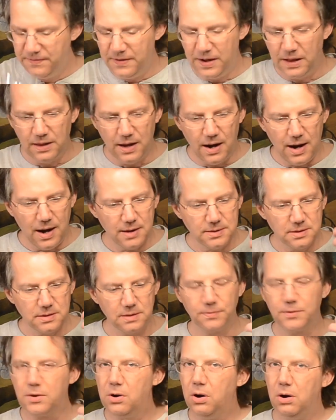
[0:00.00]
Lots
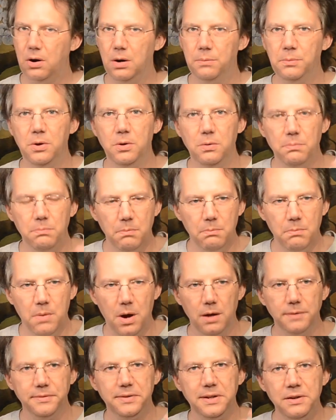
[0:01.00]
of caramel
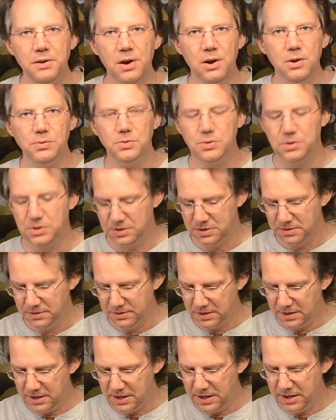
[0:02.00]
malty notes
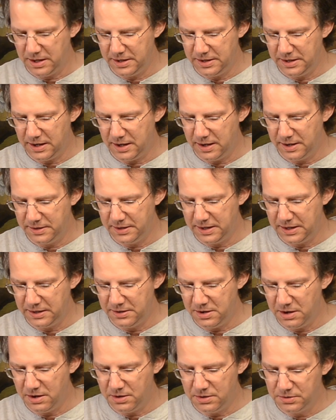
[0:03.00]
on the
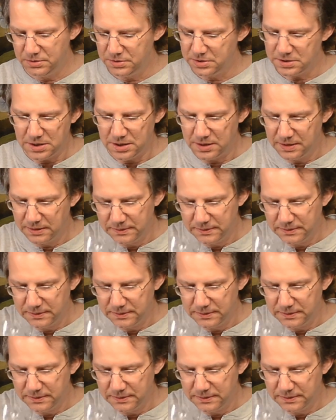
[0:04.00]
nose.